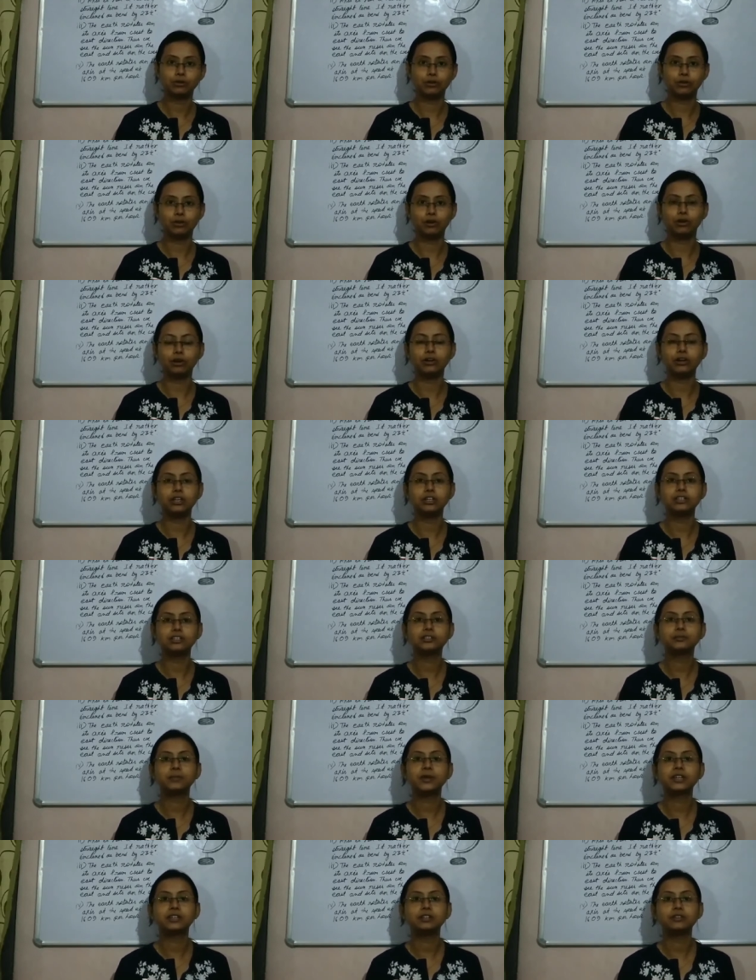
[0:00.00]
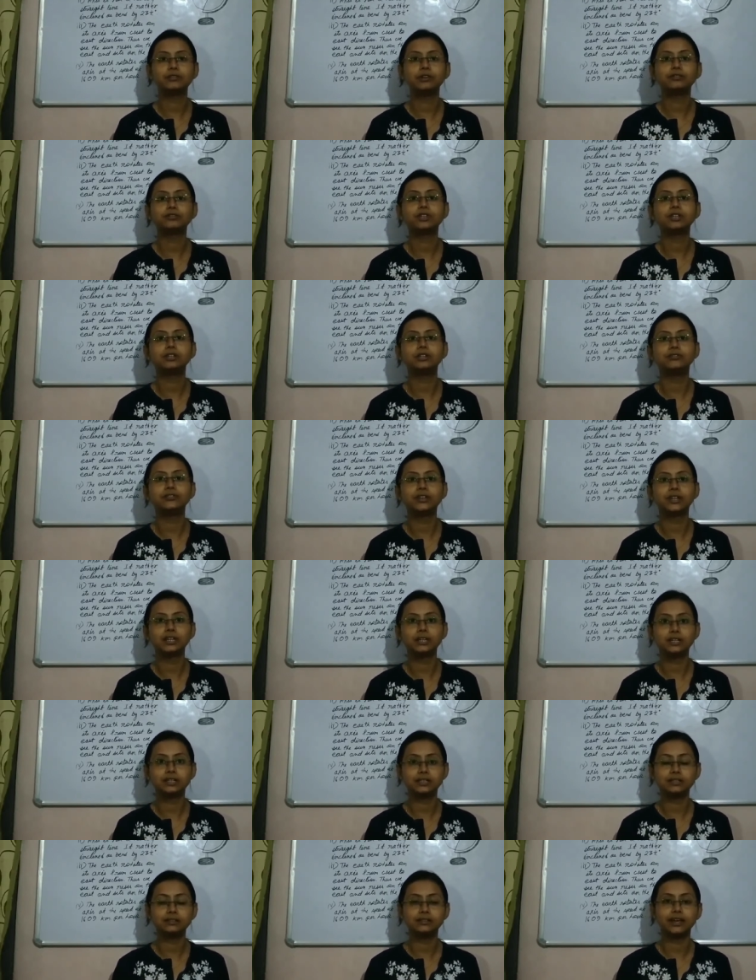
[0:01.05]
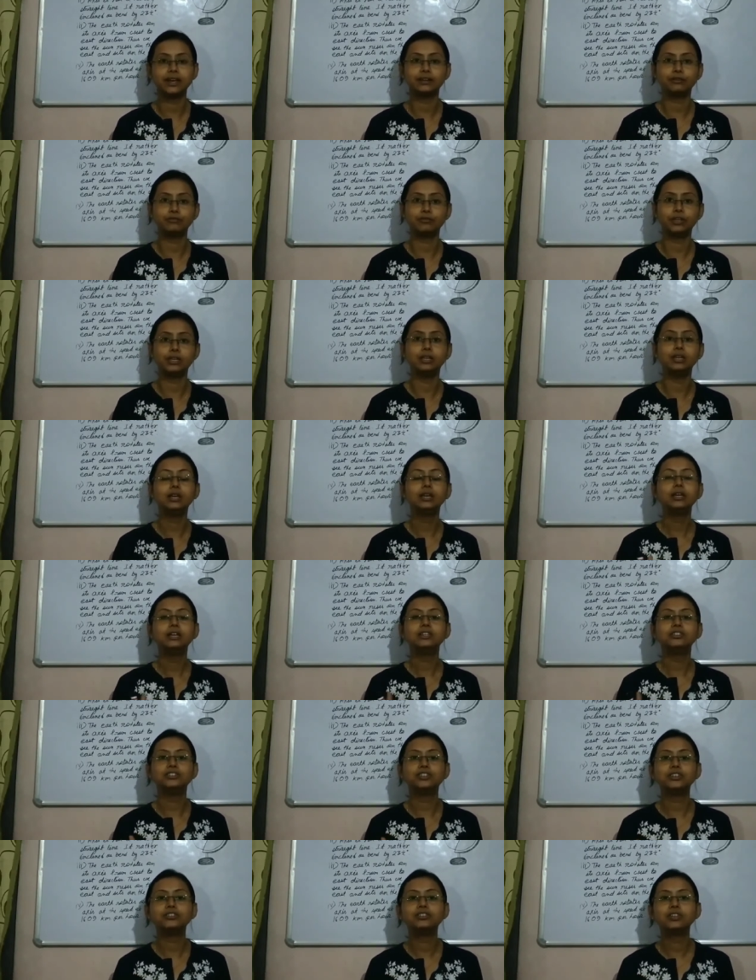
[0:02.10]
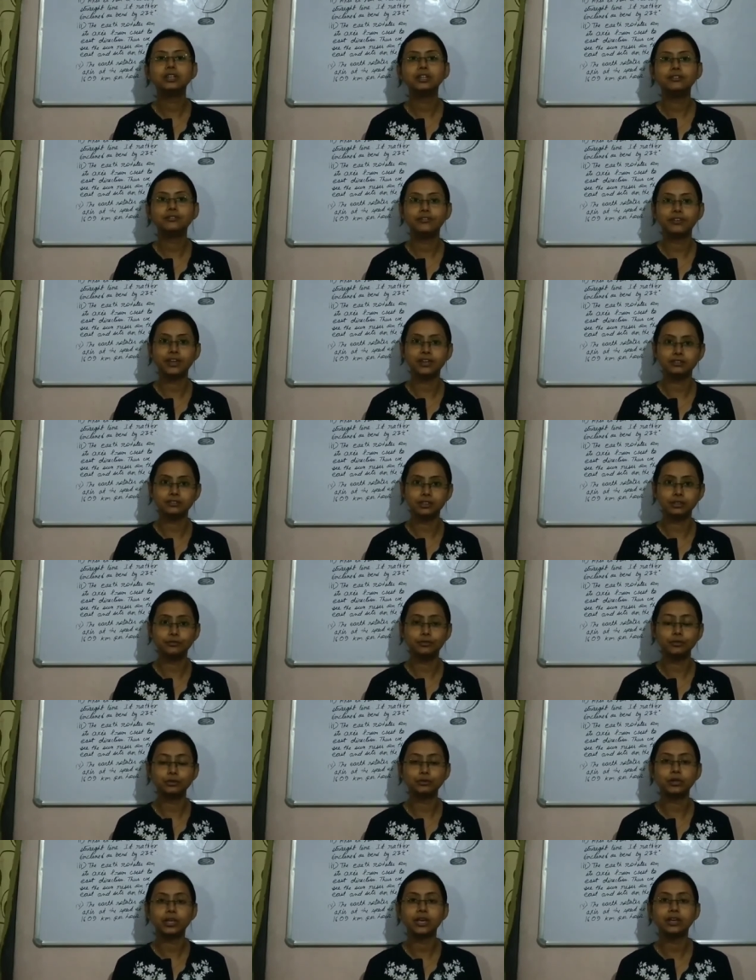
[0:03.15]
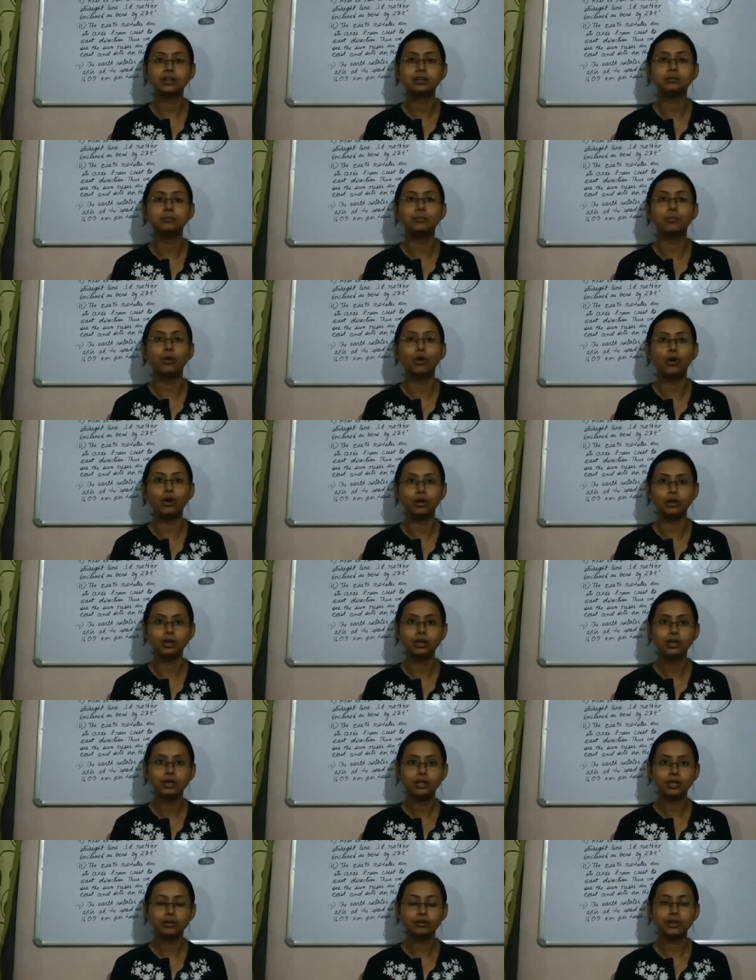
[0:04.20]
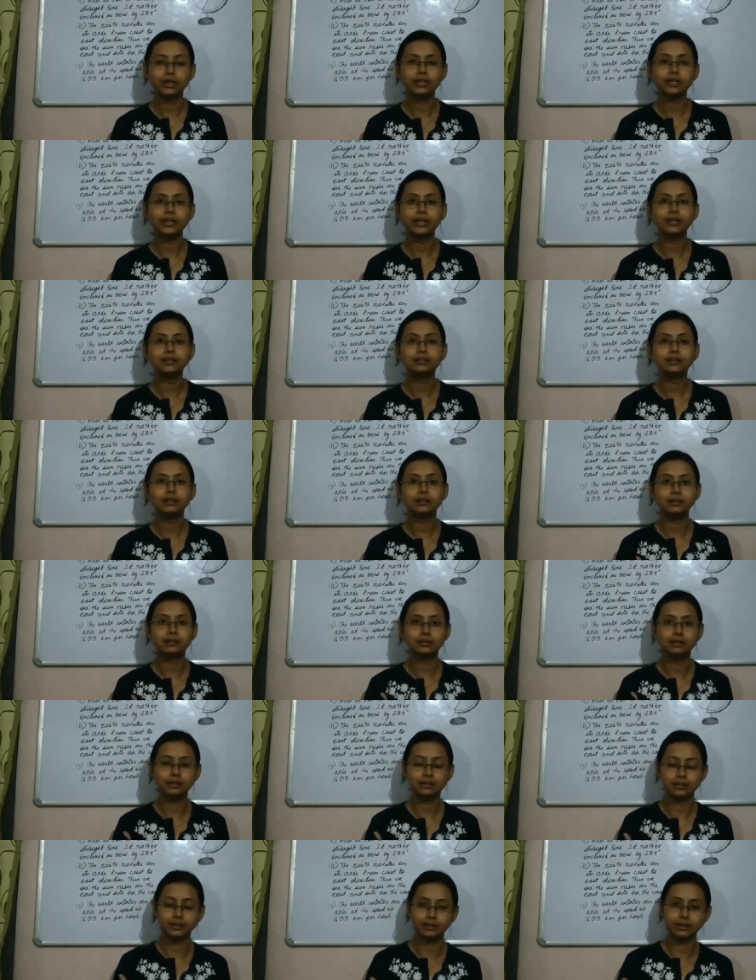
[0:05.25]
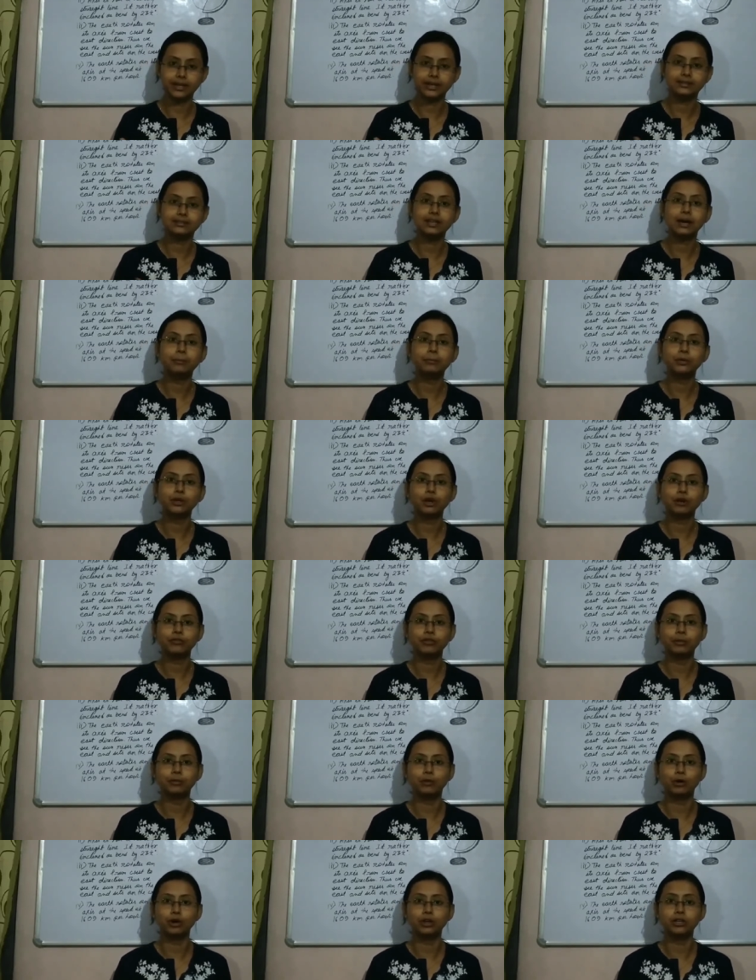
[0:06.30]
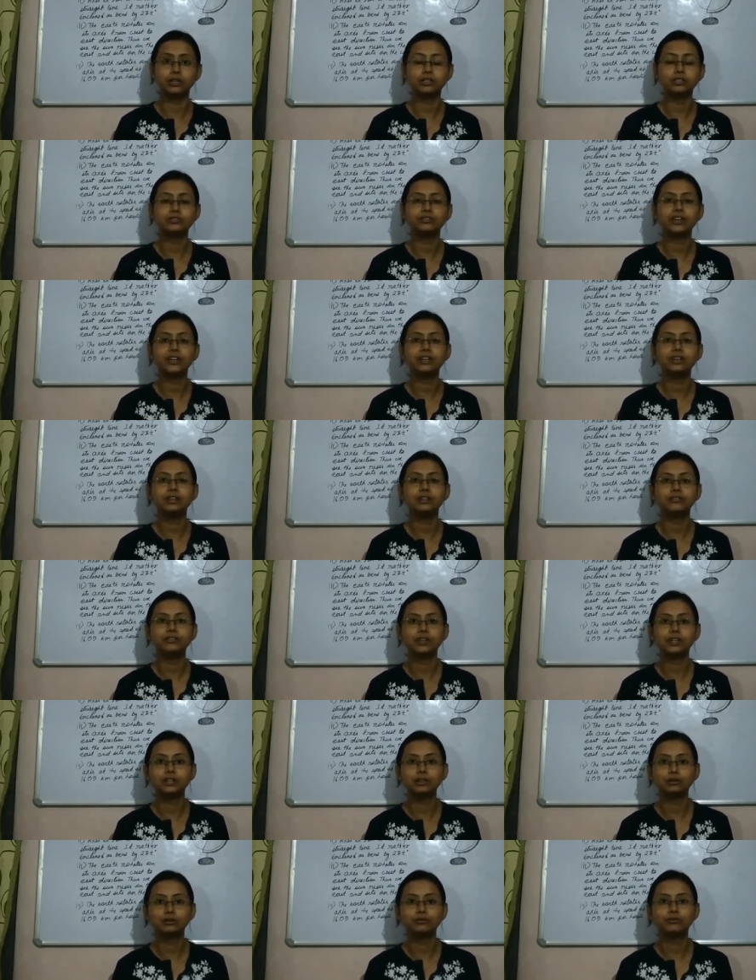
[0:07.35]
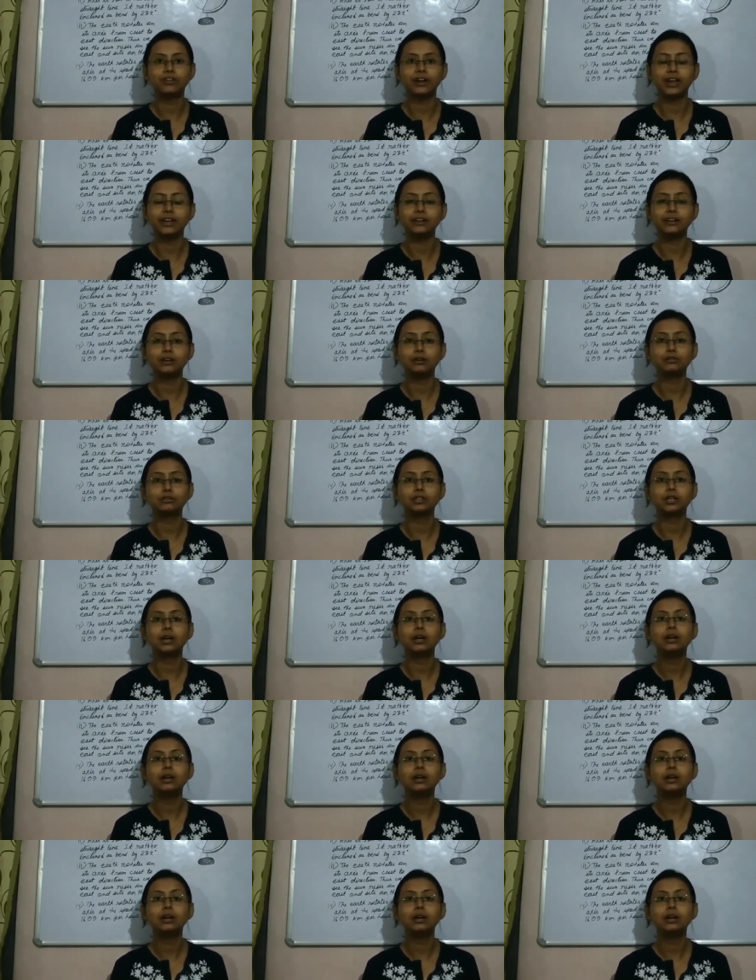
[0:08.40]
or irrespective of the difficulties that we generally face. If you take a ball, you can take the example of a ball. It is very difficult to find out